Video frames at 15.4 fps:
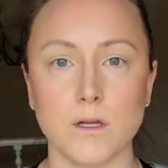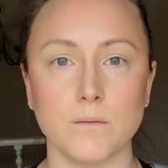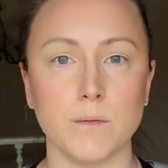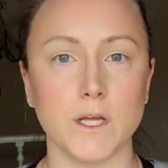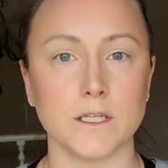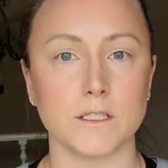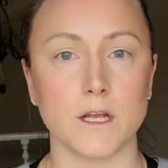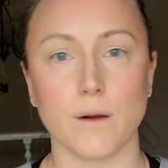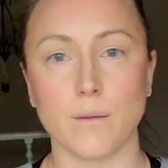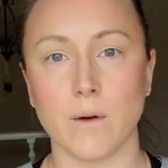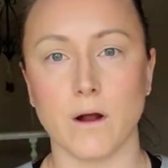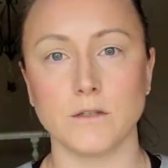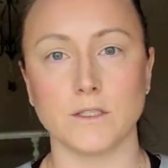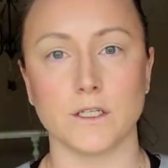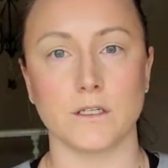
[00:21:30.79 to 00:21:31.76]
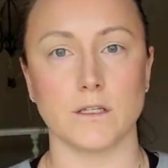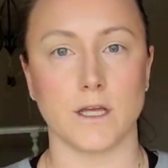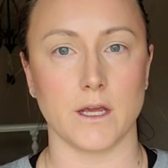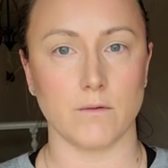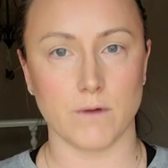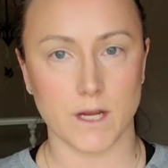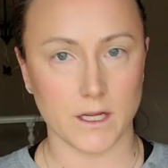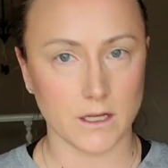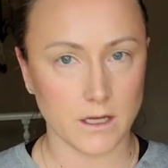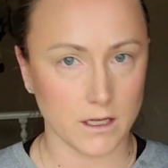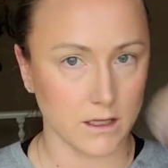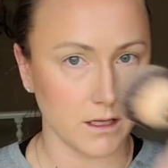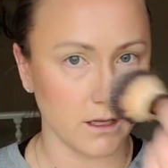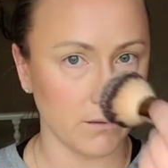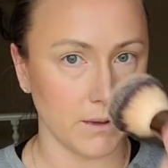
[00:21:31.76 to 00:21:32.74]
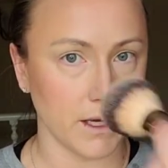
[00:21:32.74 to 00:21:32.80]
place your bronzer like right a
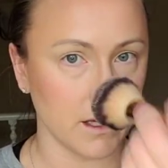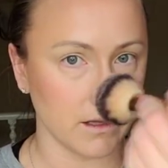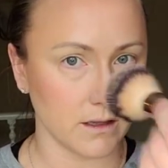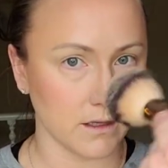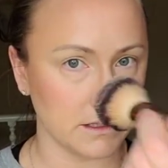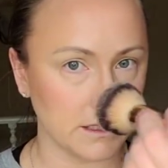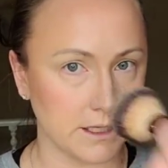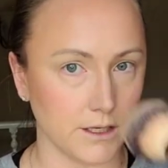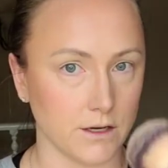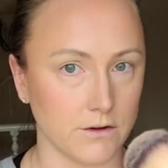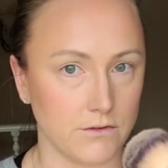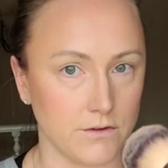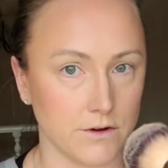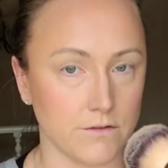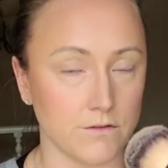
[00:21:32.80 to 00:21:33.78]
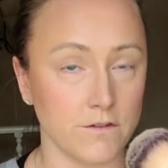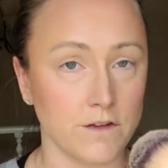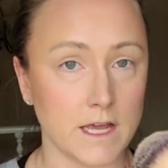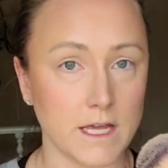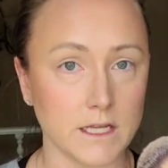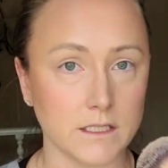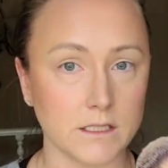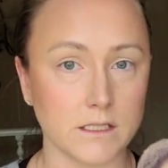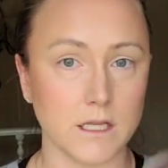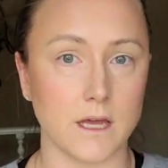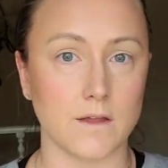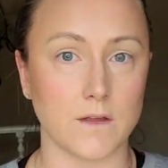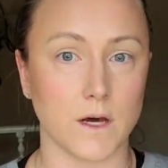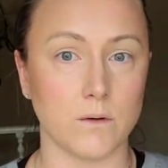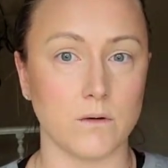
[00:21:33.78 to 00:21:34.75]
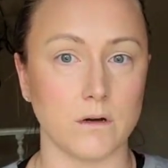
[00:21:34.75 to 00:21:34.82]
little bit in the center of your face, and
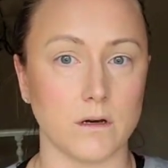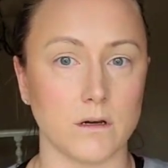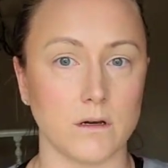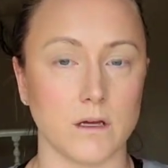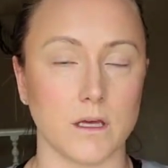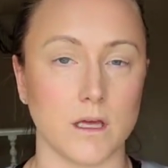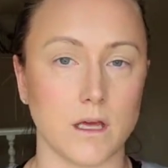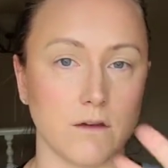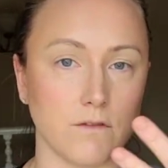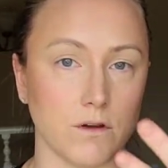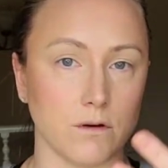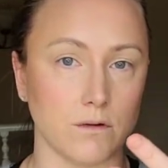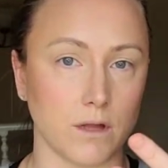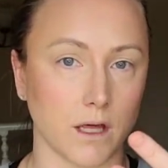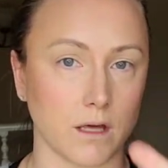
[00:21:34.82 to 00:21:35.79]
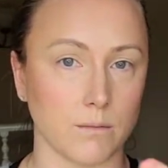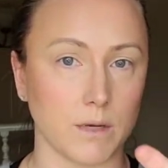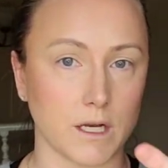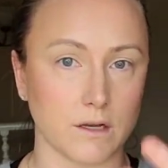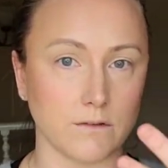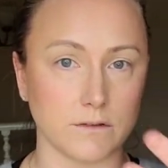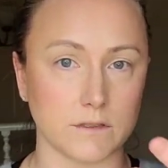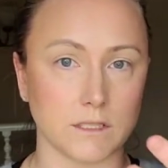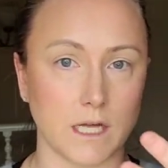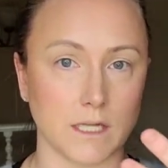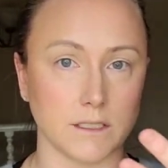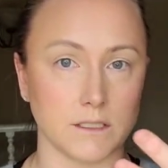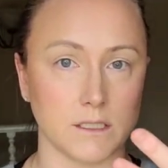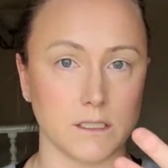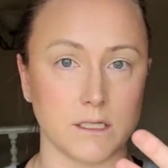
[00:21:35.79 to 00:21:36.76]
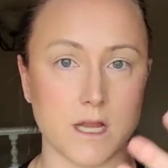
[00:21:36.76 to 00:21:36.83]
that will give you like a bit of
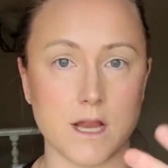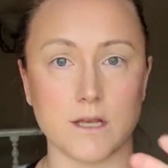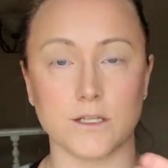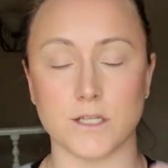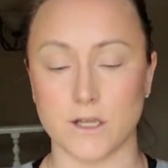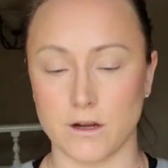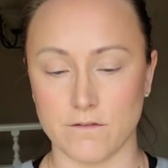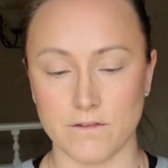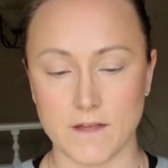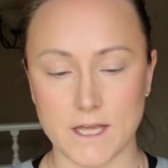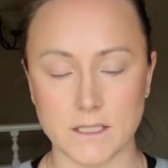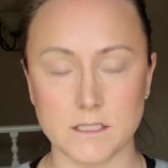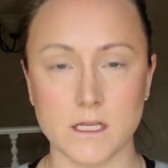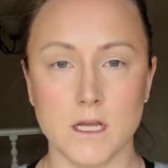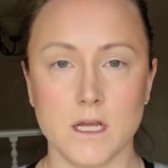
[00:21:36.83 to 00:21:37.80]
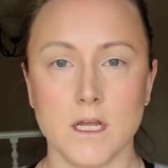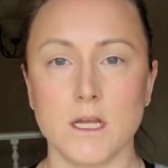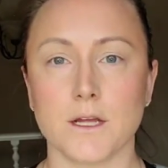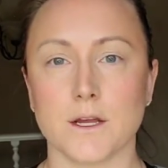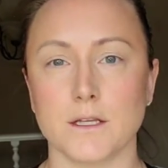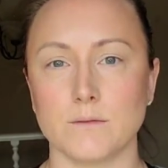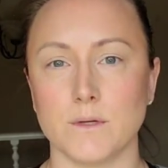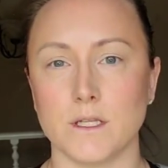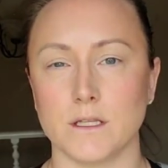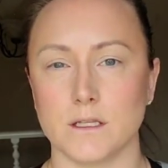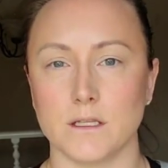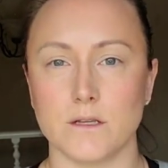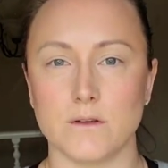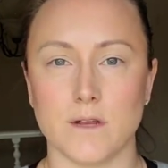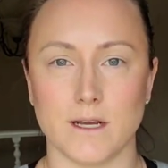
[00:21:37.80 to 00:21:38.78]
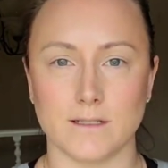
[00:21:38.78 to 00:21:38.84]
sun into your face, because when
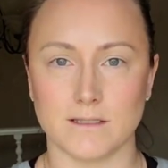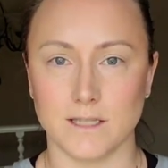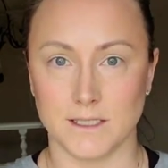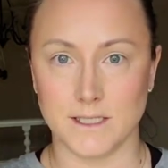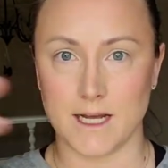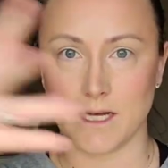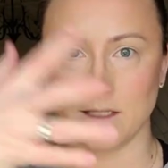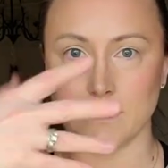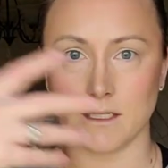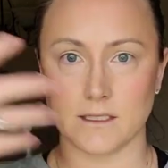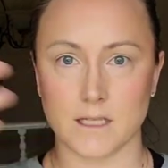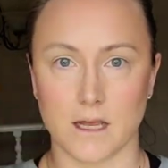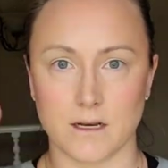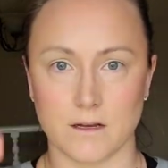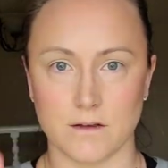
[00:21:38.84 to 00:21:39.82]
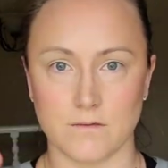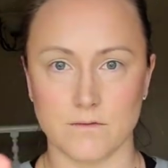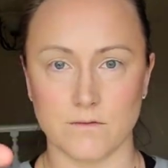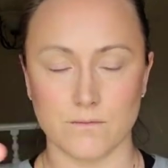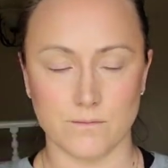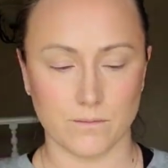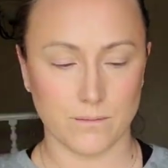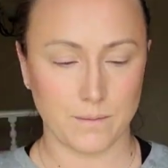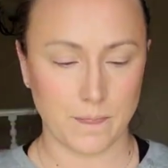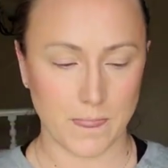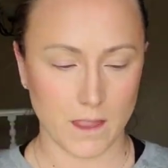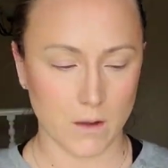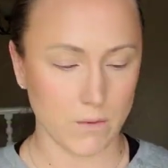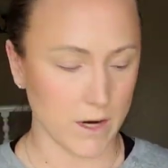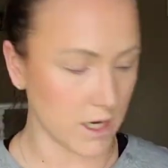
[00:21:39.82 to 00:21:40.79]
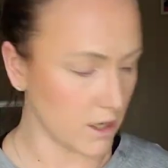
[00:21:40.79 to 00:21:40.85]
you get suntan, that's kind of
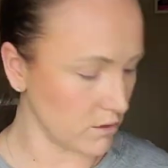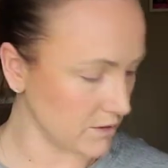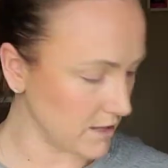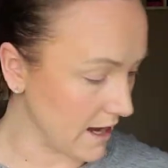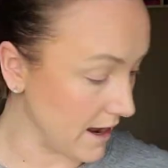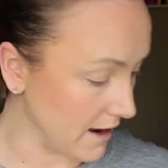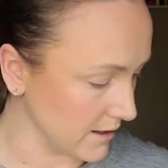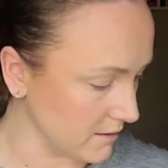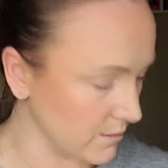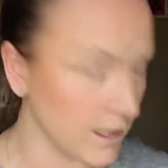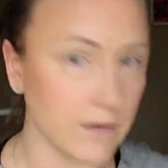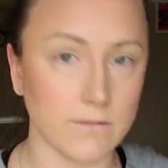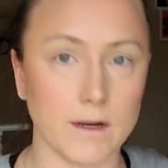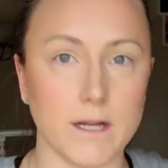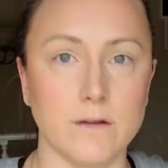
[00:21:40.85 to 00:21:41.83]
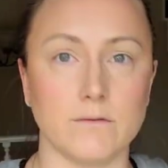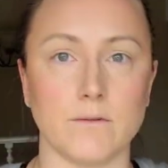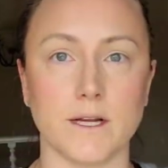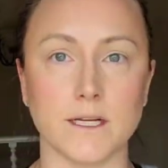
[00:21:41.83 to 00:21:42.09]
where you tan a bit,